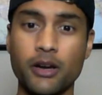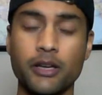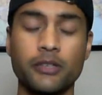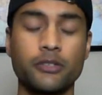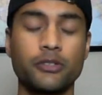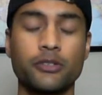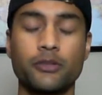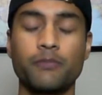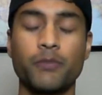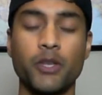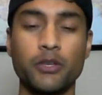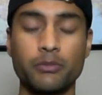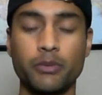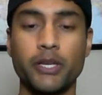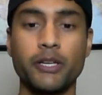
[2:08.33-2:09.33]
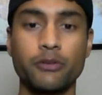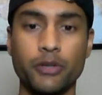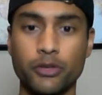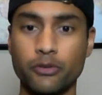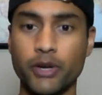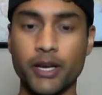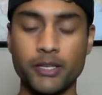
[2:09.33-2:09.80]
His play
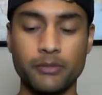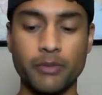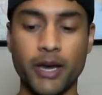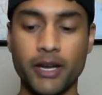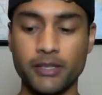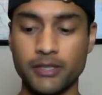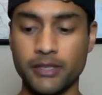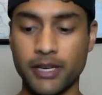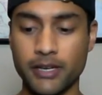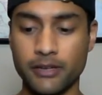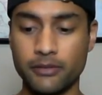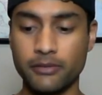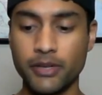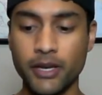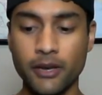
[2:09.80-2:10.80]
regressed back to kind of